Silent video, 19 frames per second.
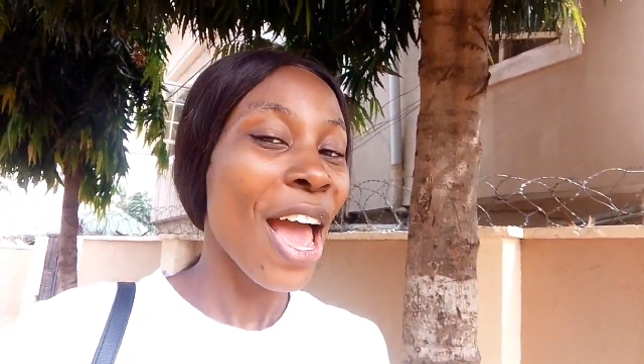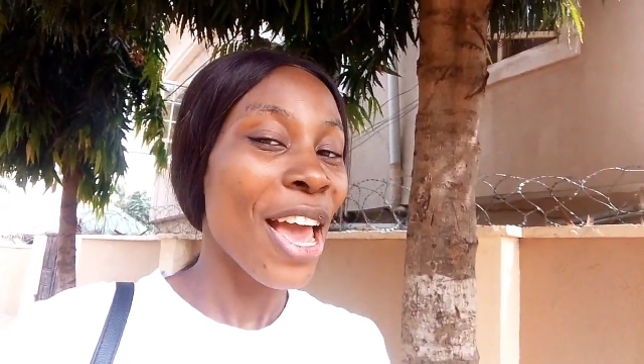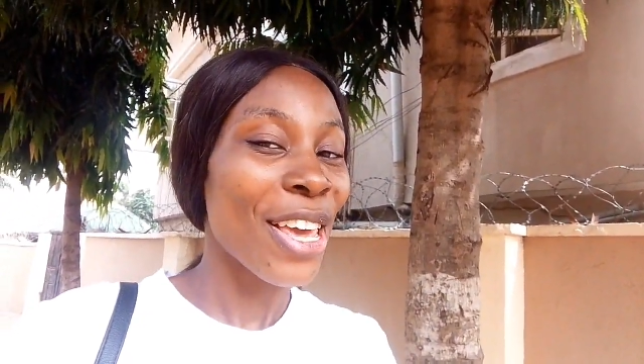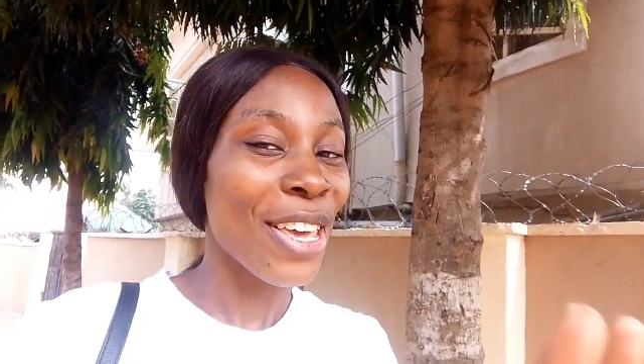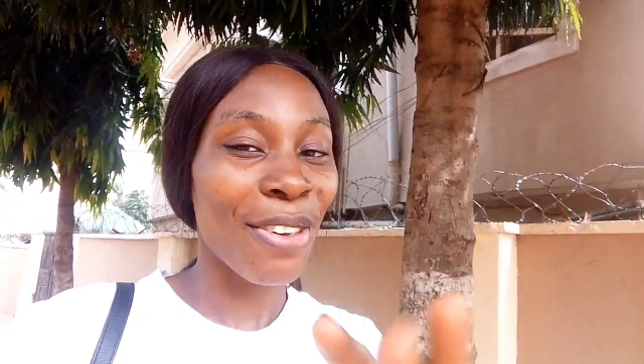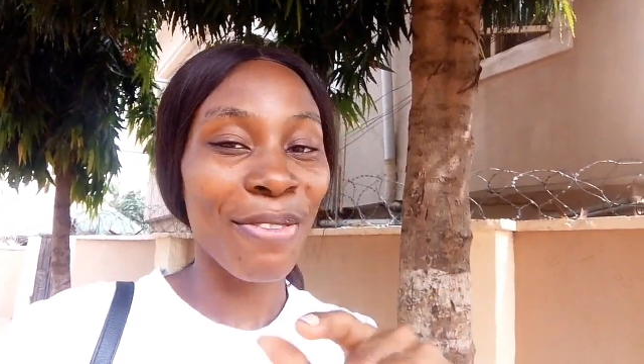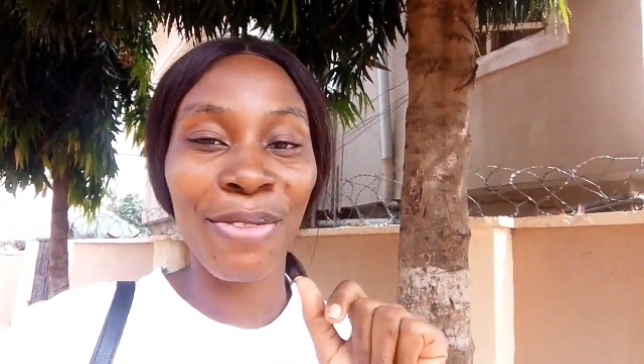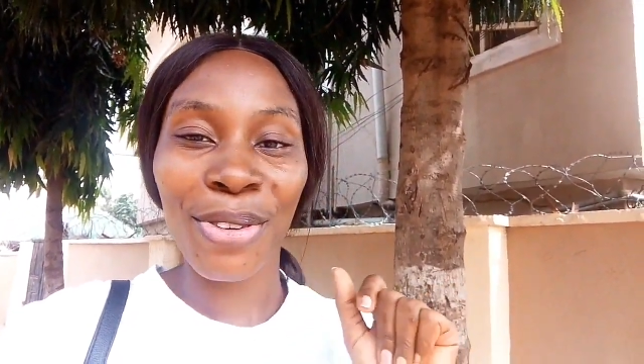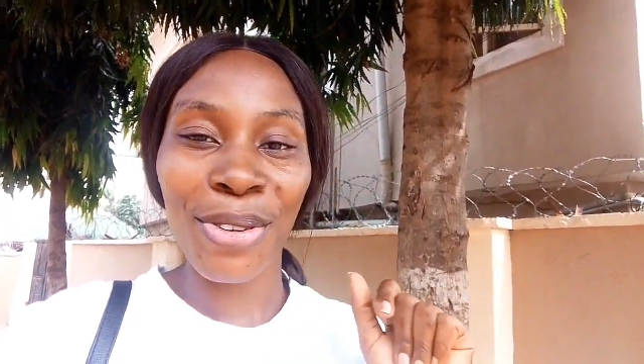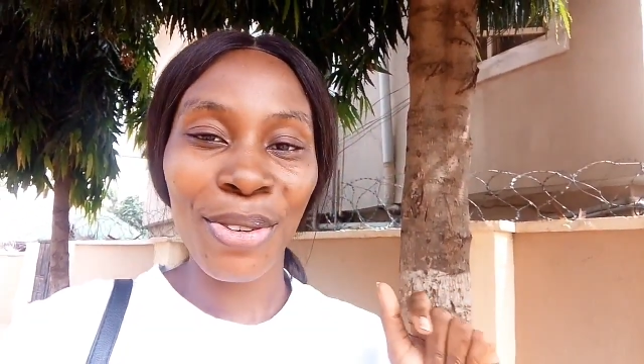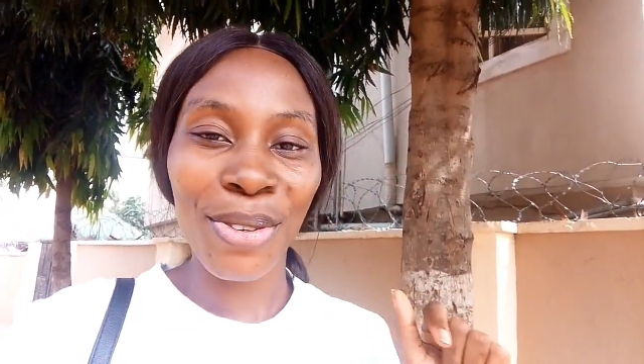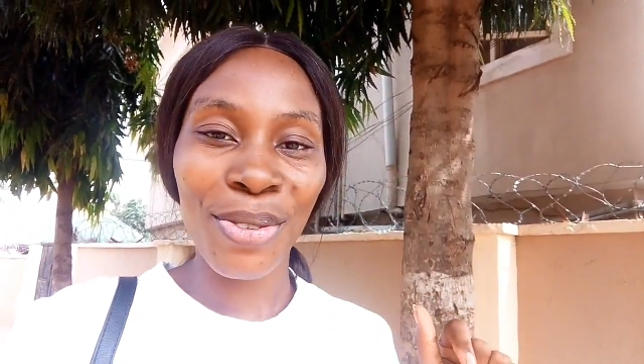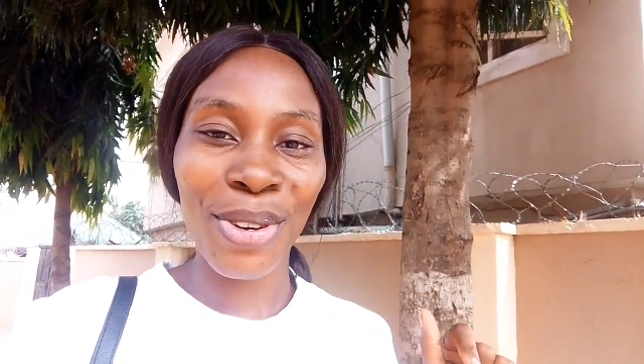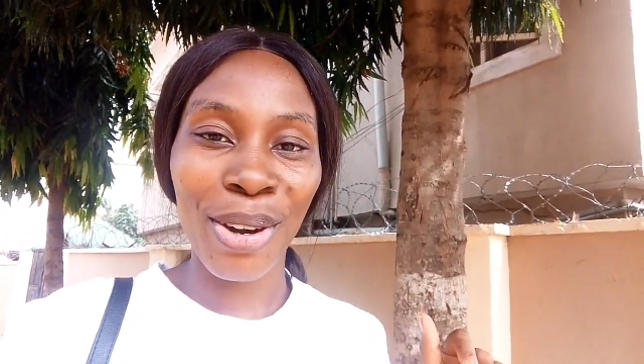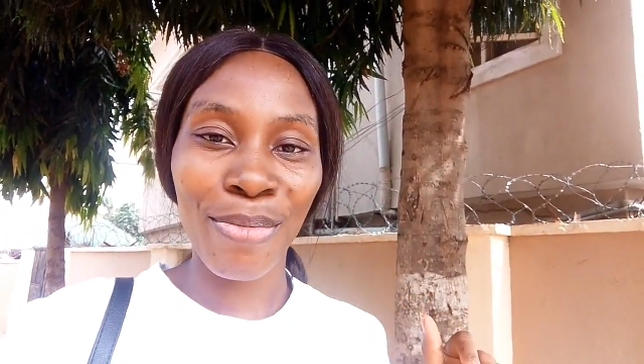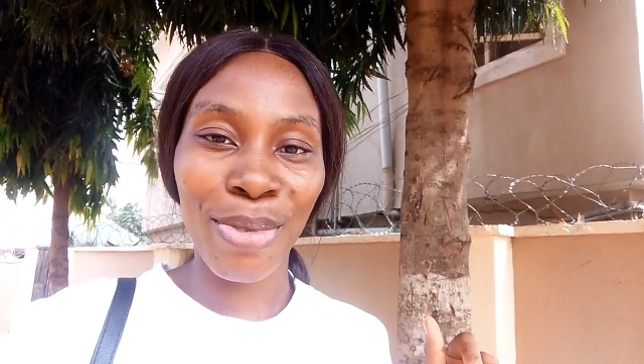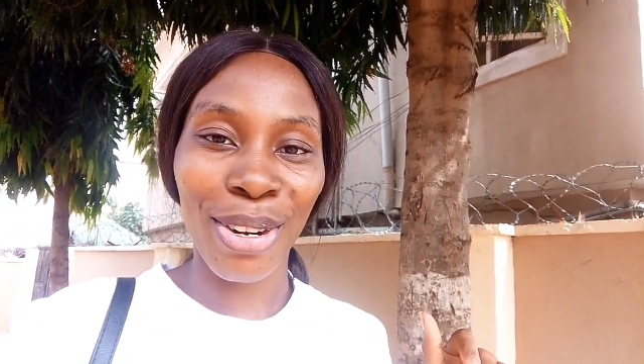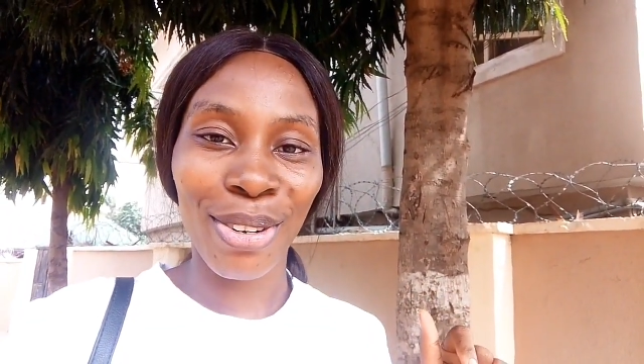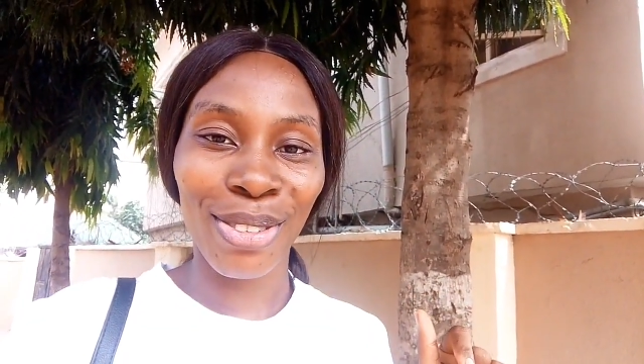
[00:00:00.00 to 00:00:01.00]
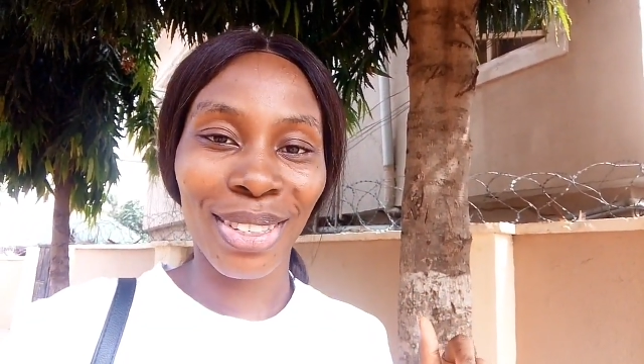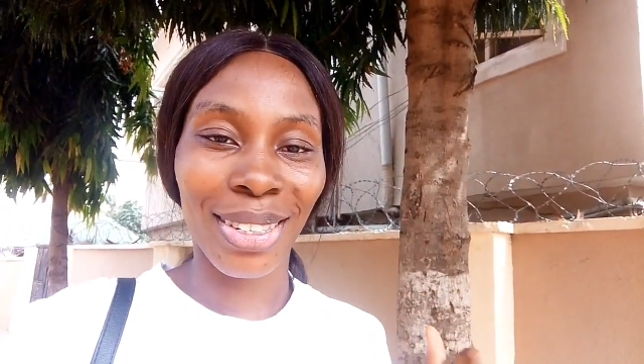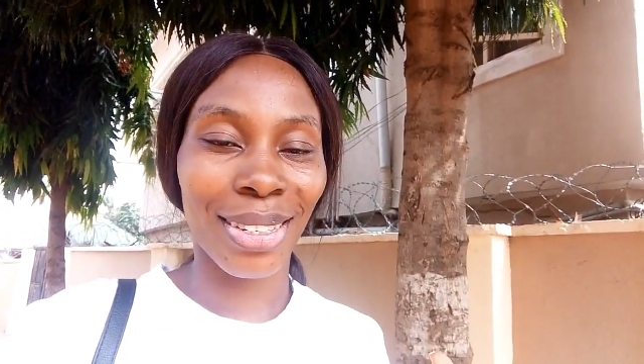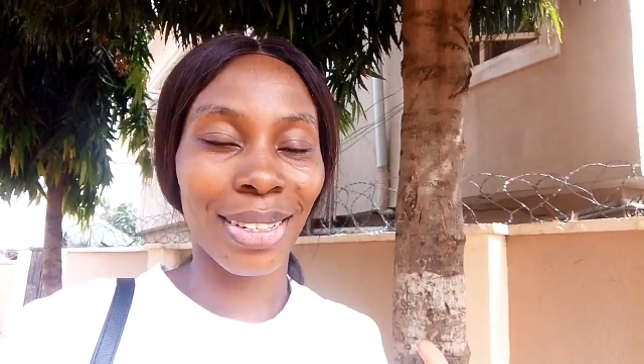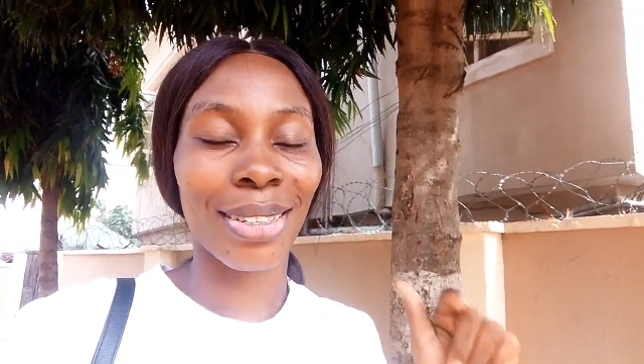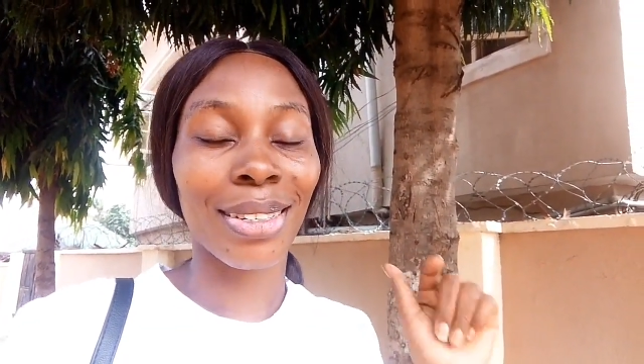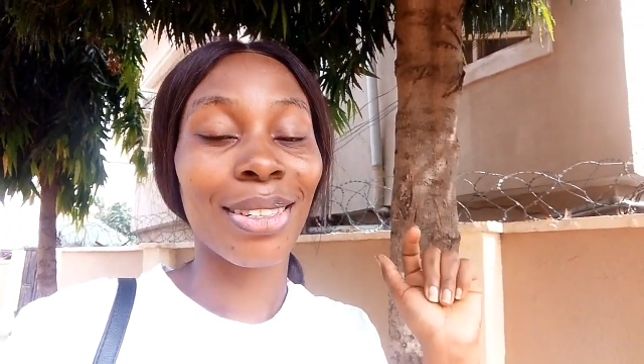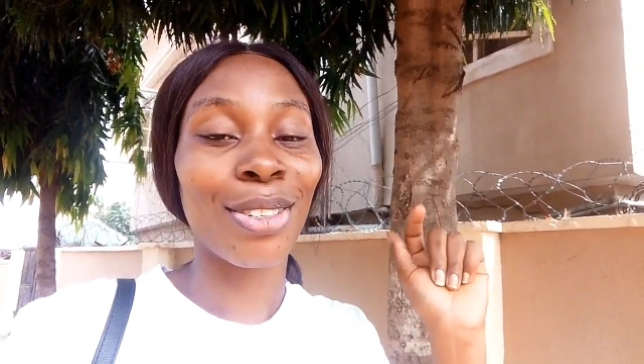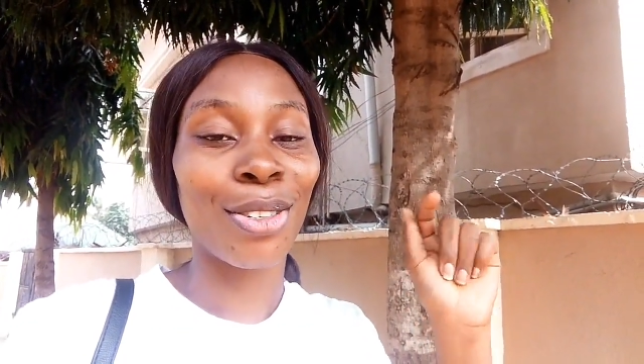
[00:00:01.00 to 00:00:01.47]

if you don't know about it,